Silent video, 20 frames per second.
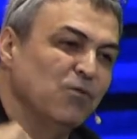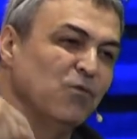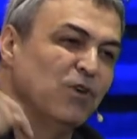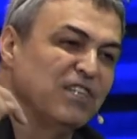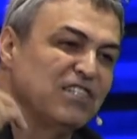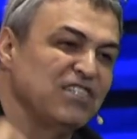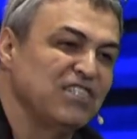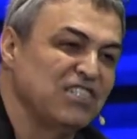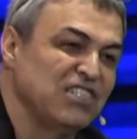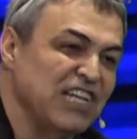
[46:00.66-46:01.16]

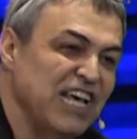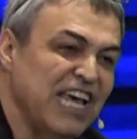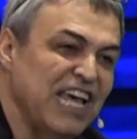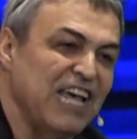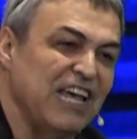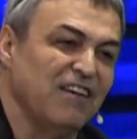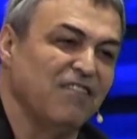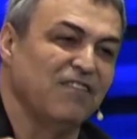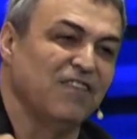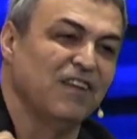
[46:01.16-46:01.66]

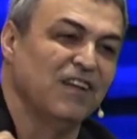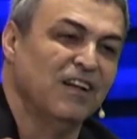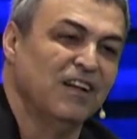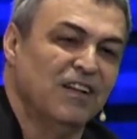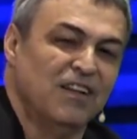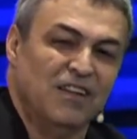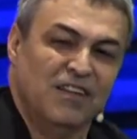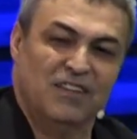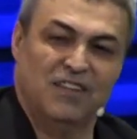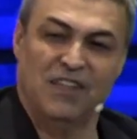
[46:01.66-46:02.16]
received
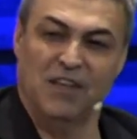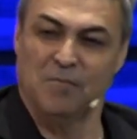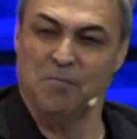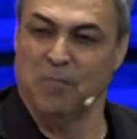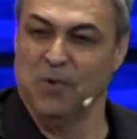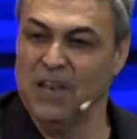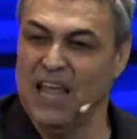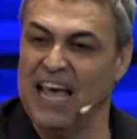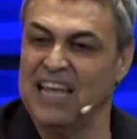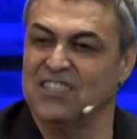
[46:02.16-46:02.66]
the
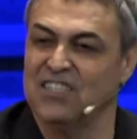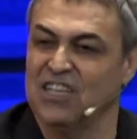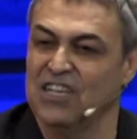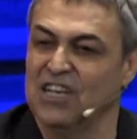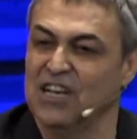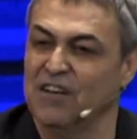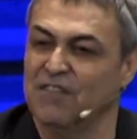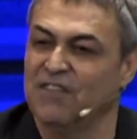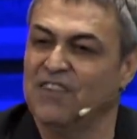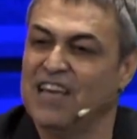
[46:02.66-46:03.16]

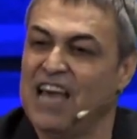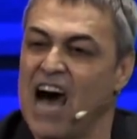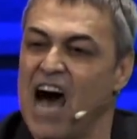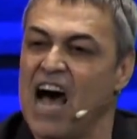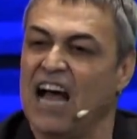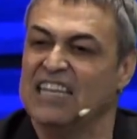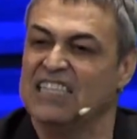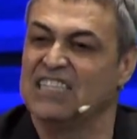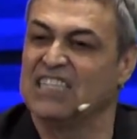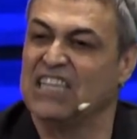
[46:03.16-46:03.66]
blessing of
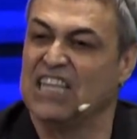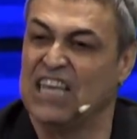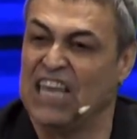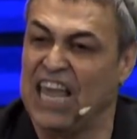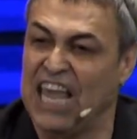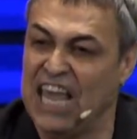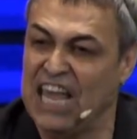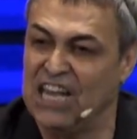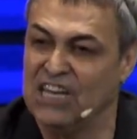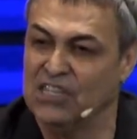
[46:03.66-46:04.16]
God's
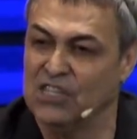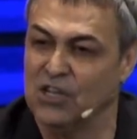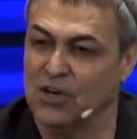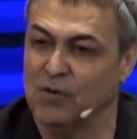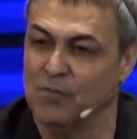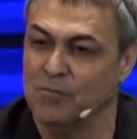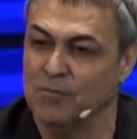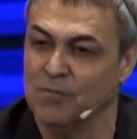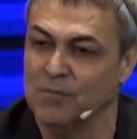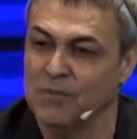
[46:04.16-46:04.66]

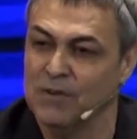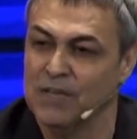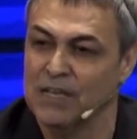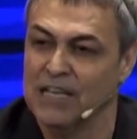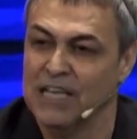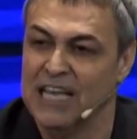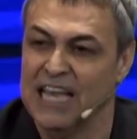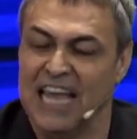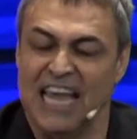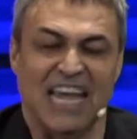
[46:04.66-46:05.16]
kingdom
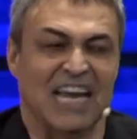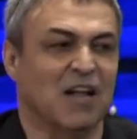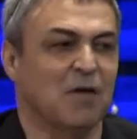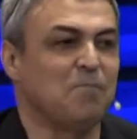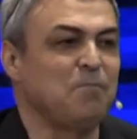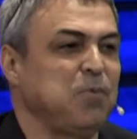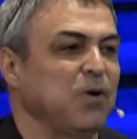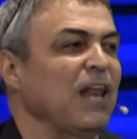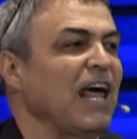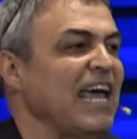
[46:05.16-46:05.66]
in a
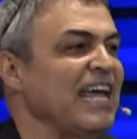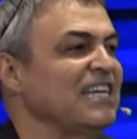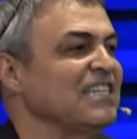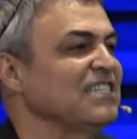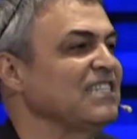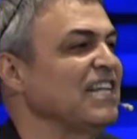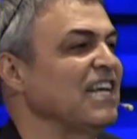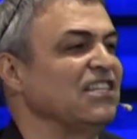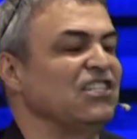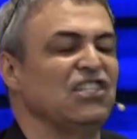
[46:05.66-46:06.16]

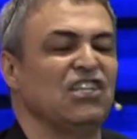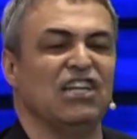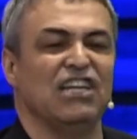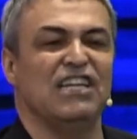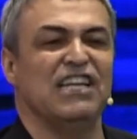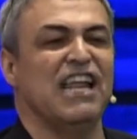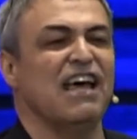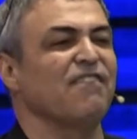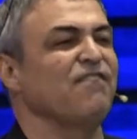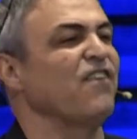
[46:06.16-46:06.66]
place that she
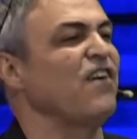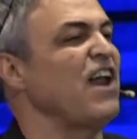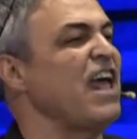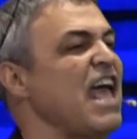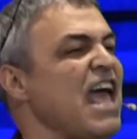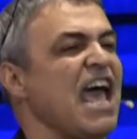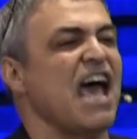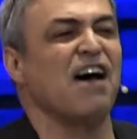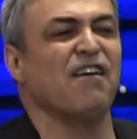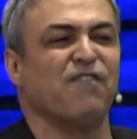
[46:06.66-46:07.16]
never
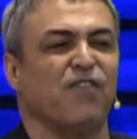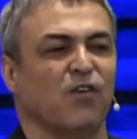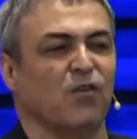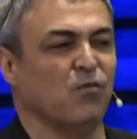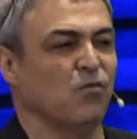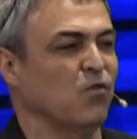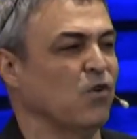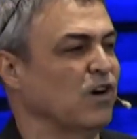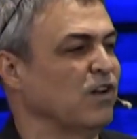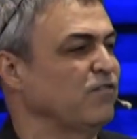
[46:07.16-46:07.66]
ever
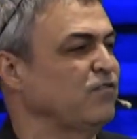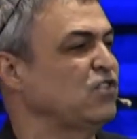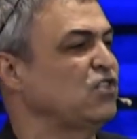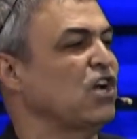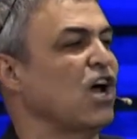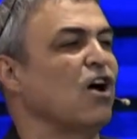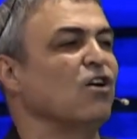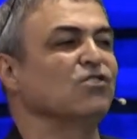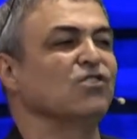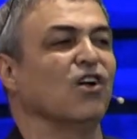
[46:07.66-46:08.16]
would have
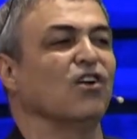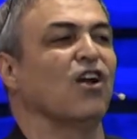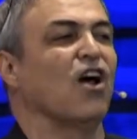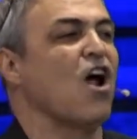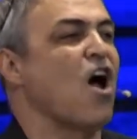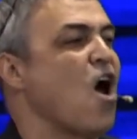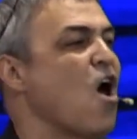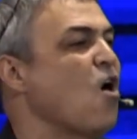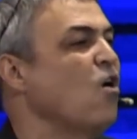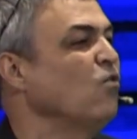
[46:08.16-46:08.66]
chose on
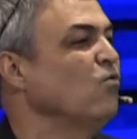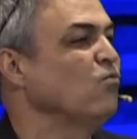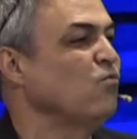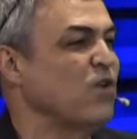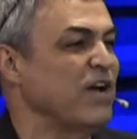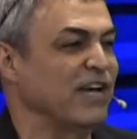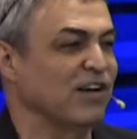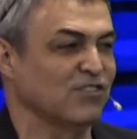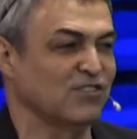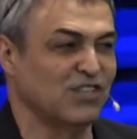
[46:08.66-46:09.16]
her own
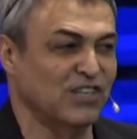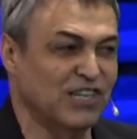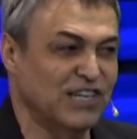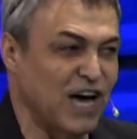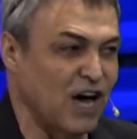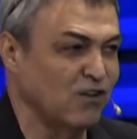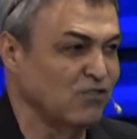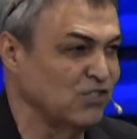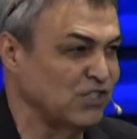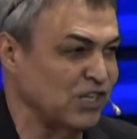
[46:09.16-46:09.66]
will to
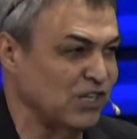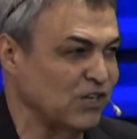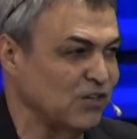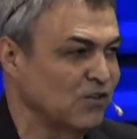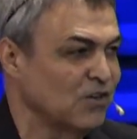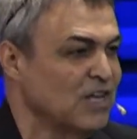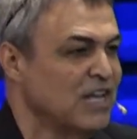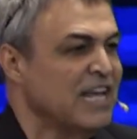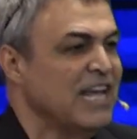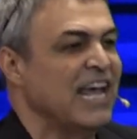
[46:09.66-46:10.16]
go to.
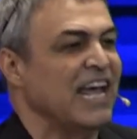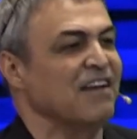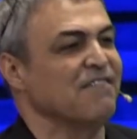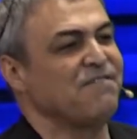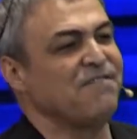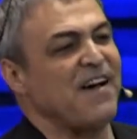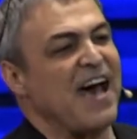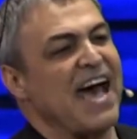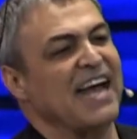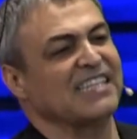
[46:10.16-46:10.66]
In
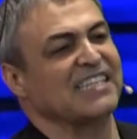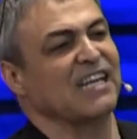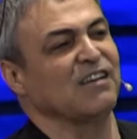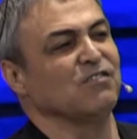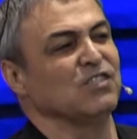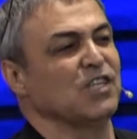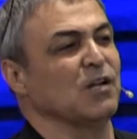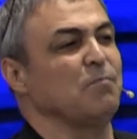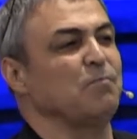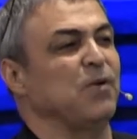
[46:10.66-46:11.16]
fact, it
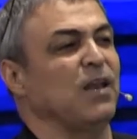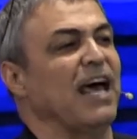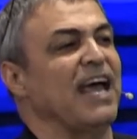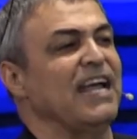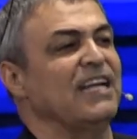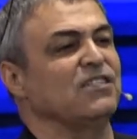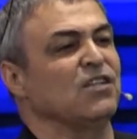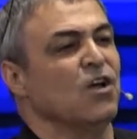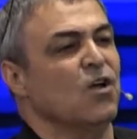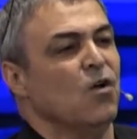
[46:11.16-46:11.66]
was a place